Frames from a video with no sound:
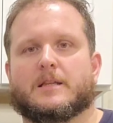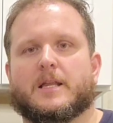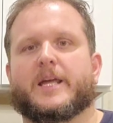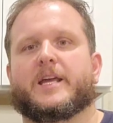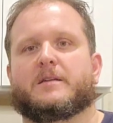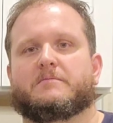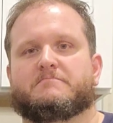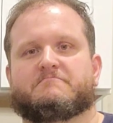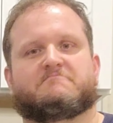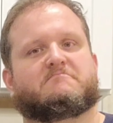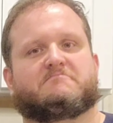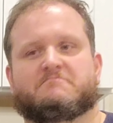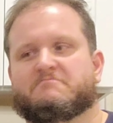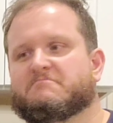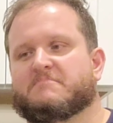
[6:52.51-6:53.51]
Like,
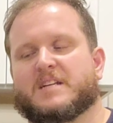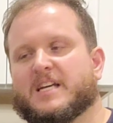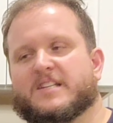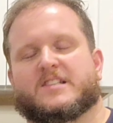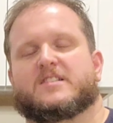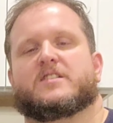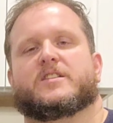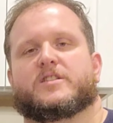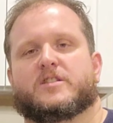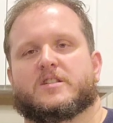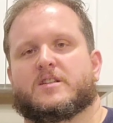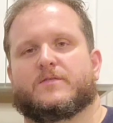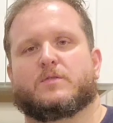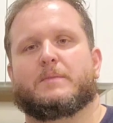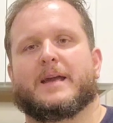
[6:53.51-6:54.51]
it's
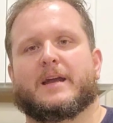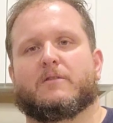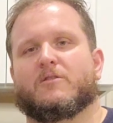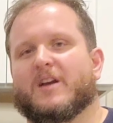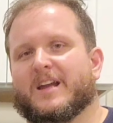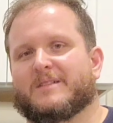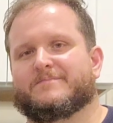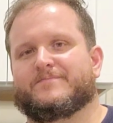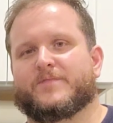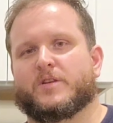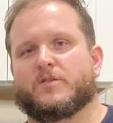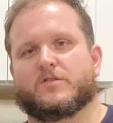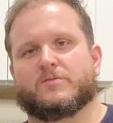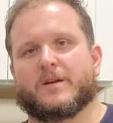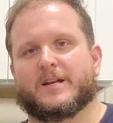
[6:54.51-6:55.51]
delicious. If you make it right,
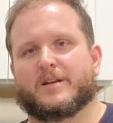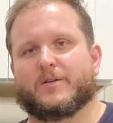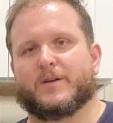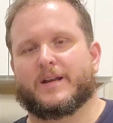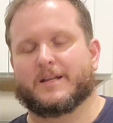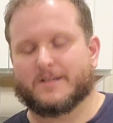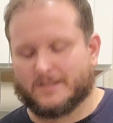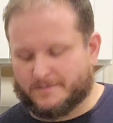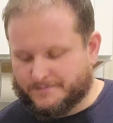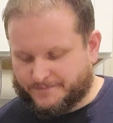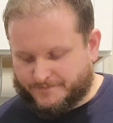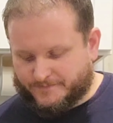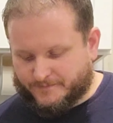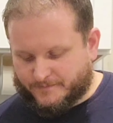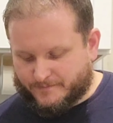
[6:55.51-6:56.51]
use the right ingredients,
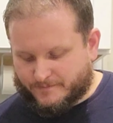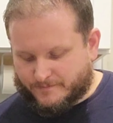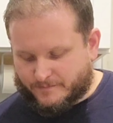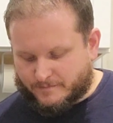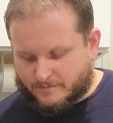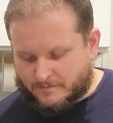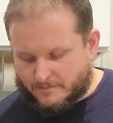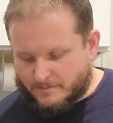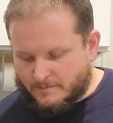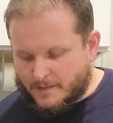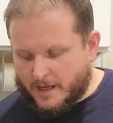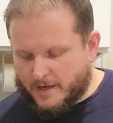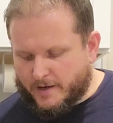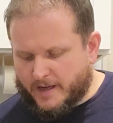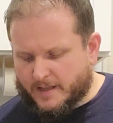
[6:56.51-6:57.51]

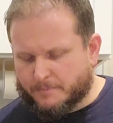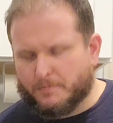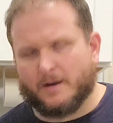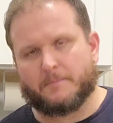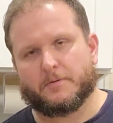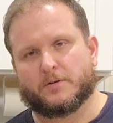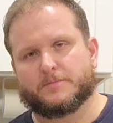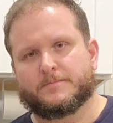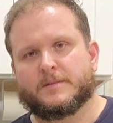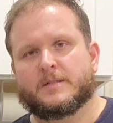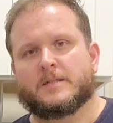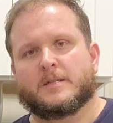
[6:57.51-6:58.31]
and you get the proper